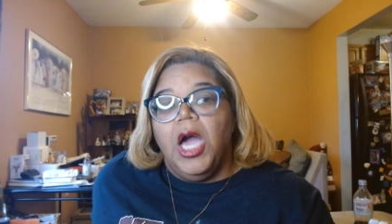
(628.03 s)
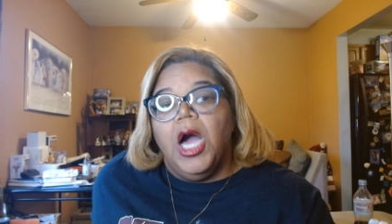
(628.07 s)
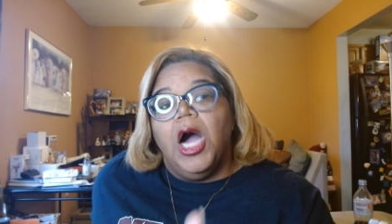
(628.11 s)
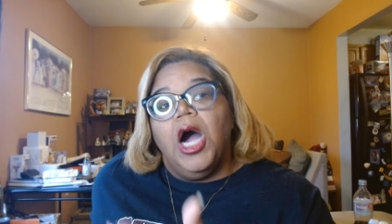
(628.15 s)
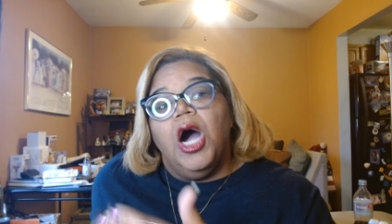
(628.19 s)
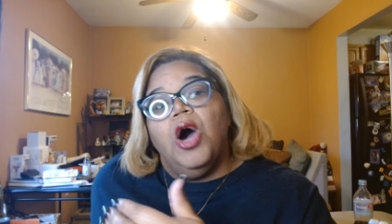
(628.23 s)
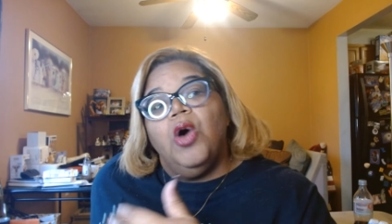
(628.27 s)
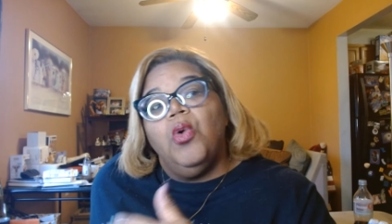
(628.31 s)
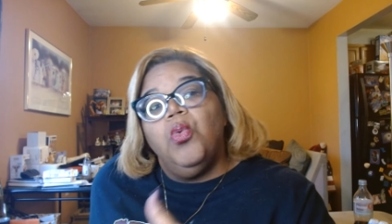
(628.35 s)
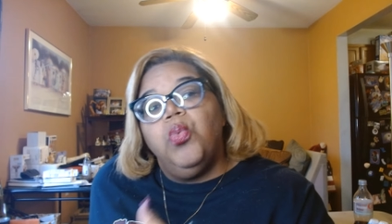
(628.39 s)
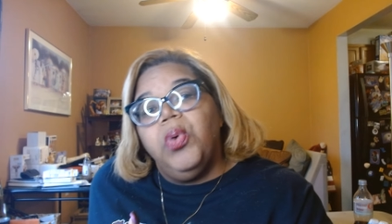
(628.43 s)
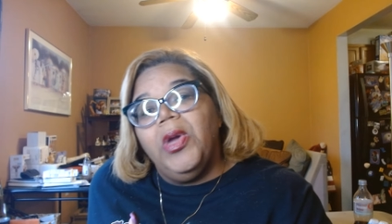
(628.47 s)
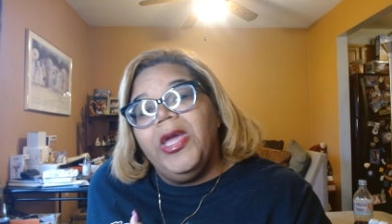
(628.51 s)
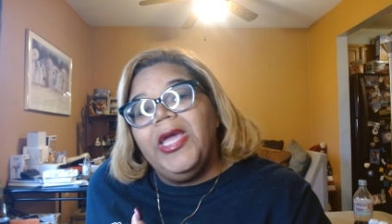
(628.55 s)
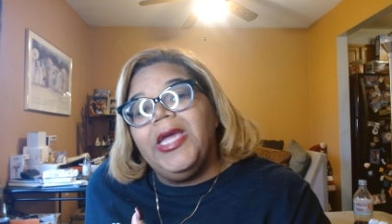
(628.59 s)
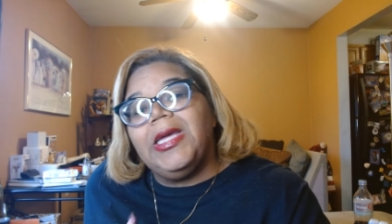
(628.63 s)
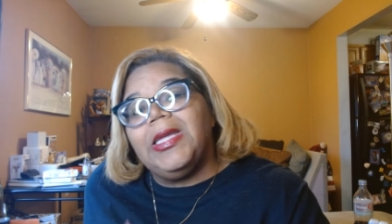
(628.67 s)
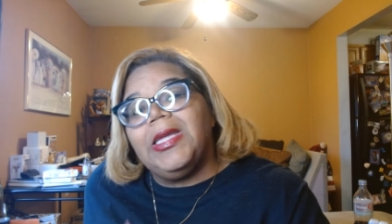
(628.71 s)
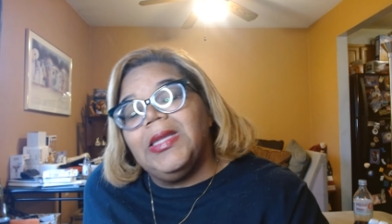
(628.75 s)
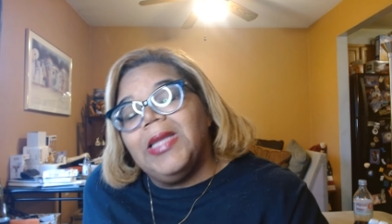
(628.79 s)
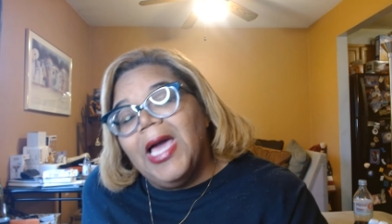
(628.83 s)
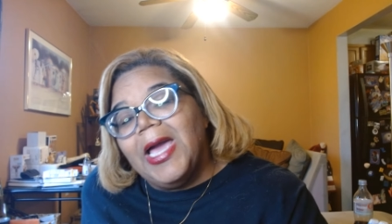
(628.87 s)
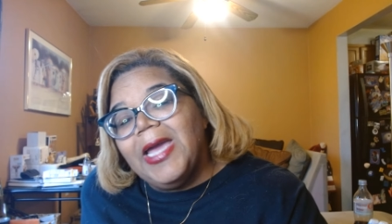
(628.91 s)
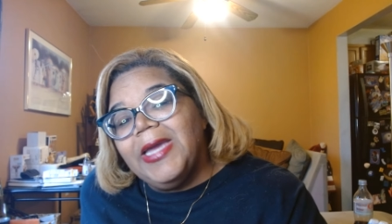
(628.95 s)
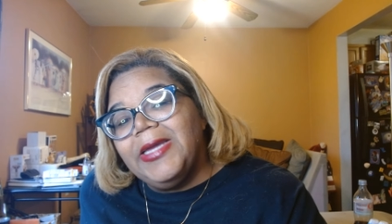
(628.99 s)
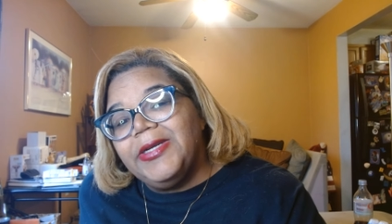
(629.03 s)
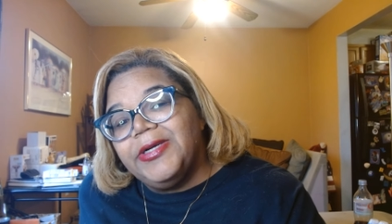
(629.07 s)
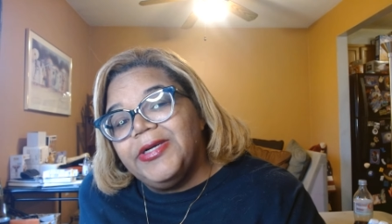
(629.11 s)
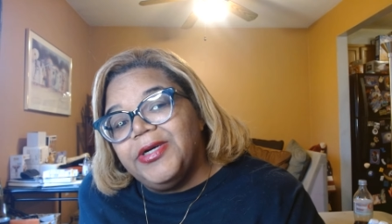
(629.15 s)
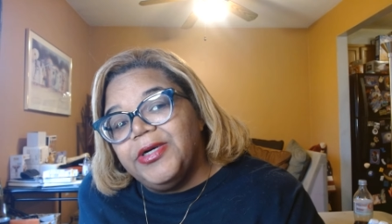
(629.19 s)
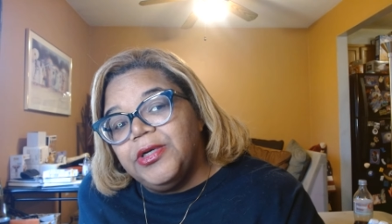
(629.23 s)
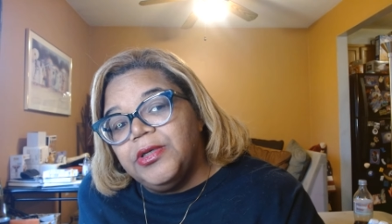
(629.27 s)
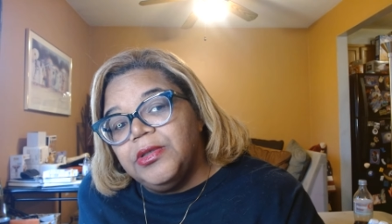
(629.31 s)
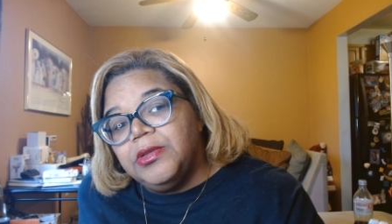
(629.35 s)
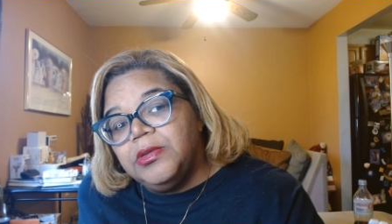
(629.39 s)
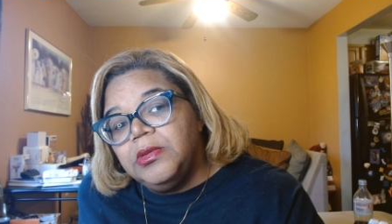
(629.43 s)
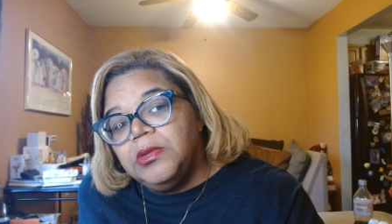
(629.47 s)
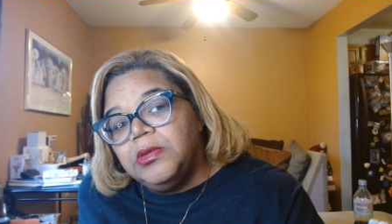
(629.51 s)
A week
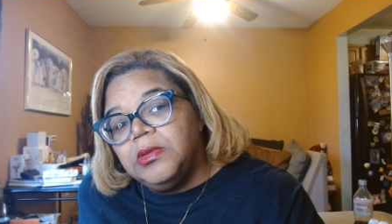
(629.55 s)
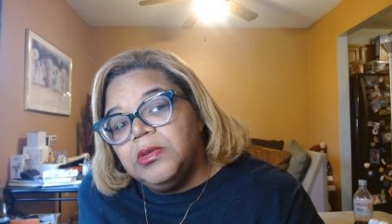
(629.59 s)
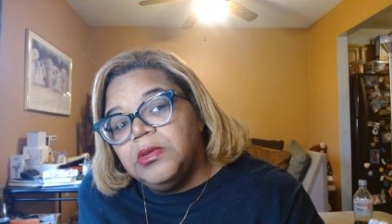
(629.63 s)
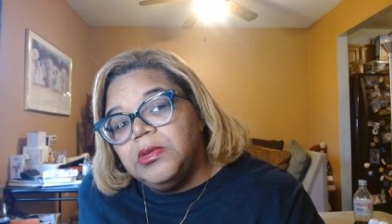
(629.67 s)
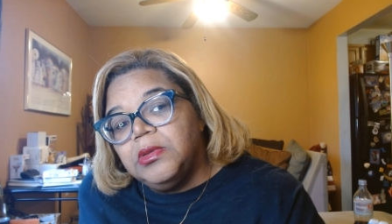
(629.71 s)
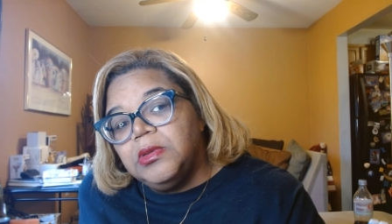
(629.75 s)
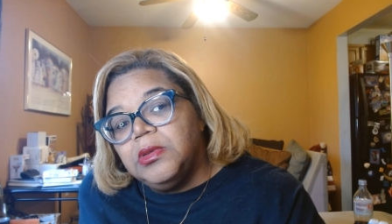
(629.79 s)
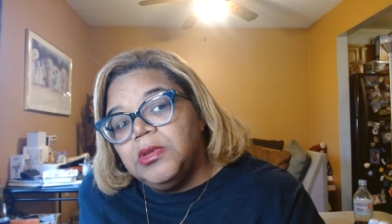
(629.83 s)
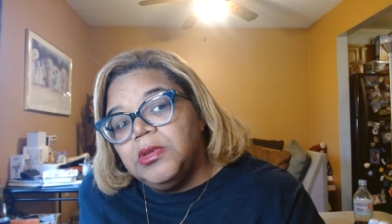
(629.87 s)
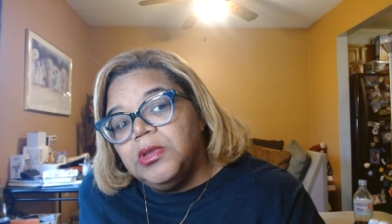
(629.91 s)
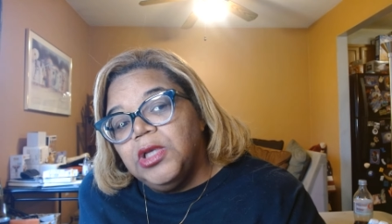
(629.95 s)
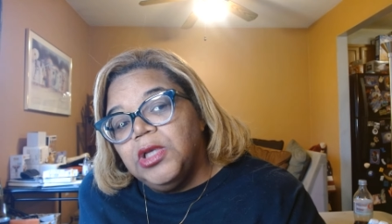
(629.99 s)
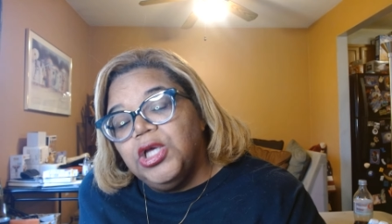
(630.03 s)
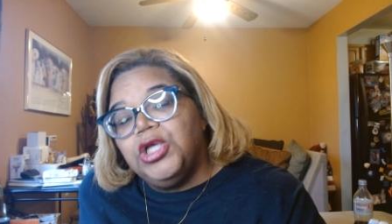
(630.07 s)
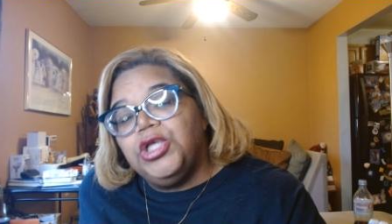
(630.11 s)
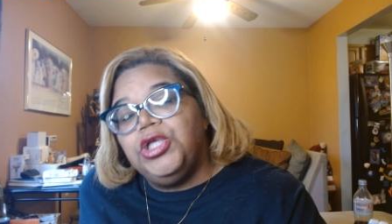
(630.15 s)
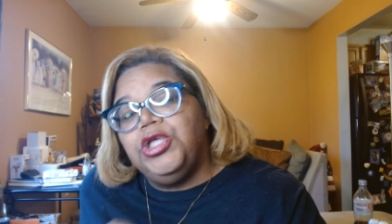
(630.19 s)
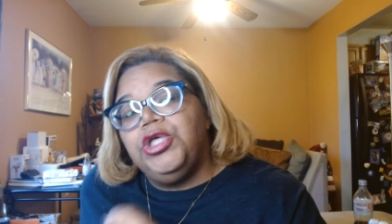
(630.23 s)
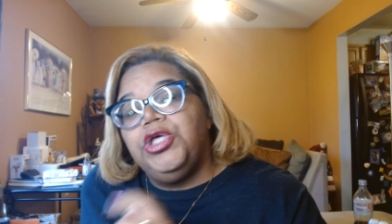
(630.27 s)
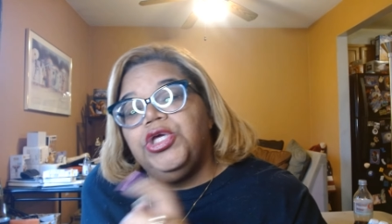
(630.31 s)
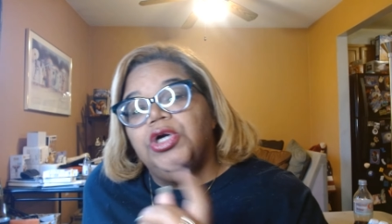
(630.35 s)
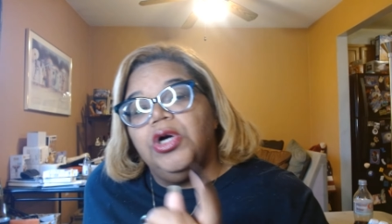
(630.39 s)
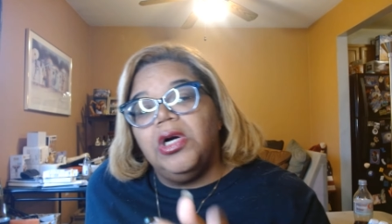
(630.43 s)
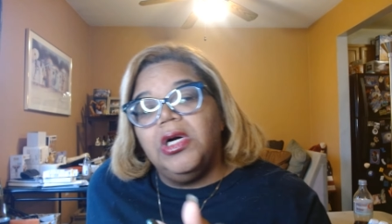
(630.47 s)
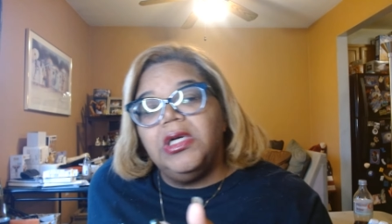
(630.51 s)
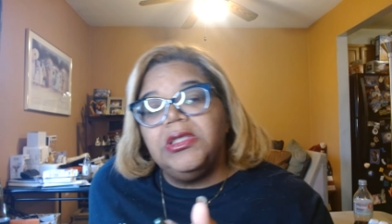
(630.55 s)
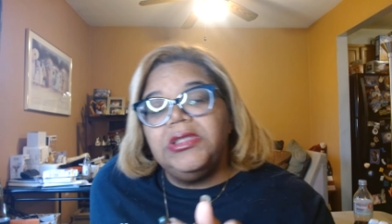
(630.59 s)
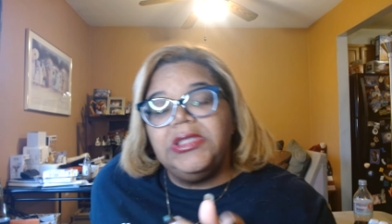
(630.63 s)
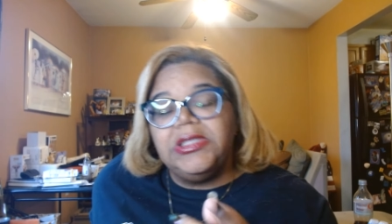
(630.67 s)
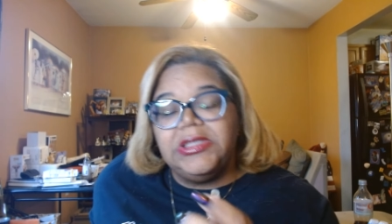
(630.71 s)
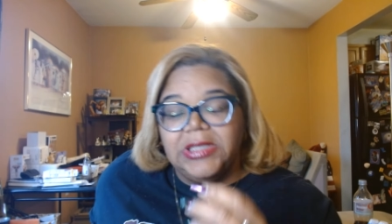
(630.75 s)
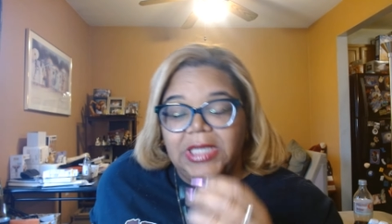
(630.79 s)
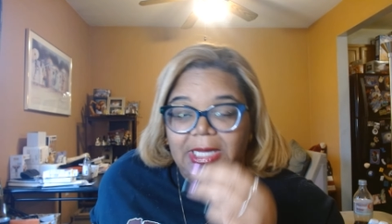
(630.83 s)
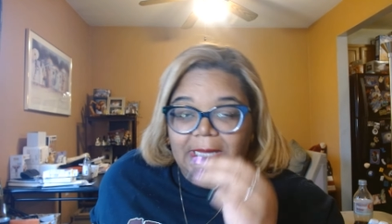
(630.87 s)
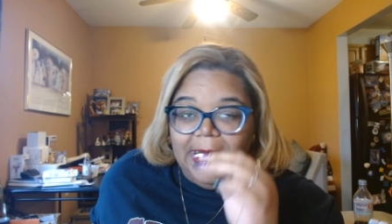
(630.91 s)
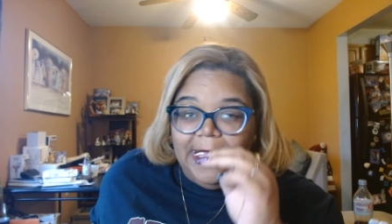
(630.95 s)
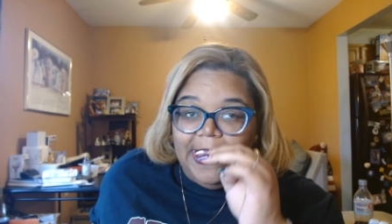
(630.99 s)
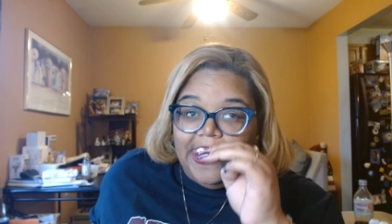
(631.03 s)
later, your
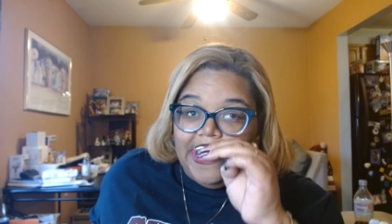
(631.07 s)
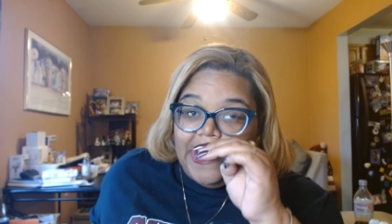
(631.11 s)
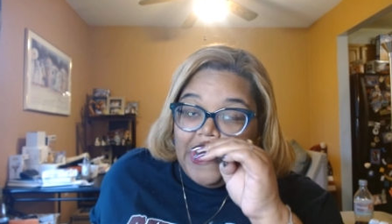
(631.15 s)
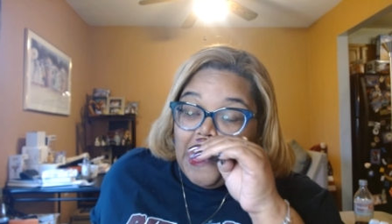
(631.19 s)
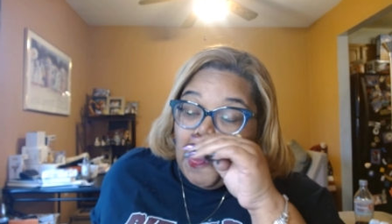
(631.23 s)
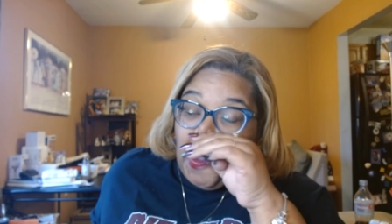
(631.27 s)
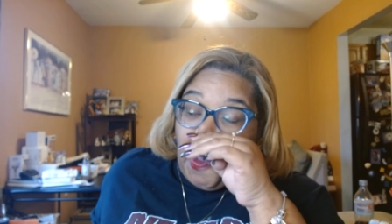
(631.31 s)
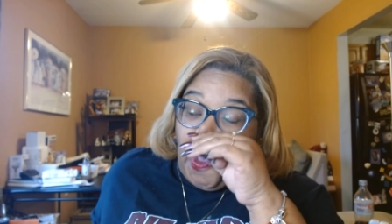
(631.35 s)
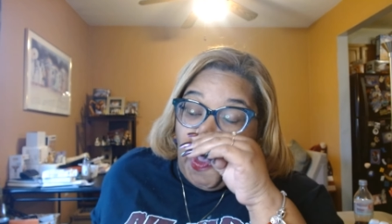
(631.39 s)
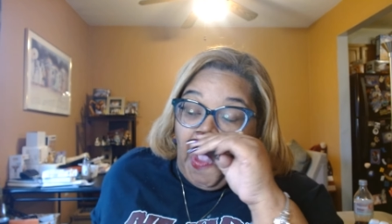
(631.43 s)
son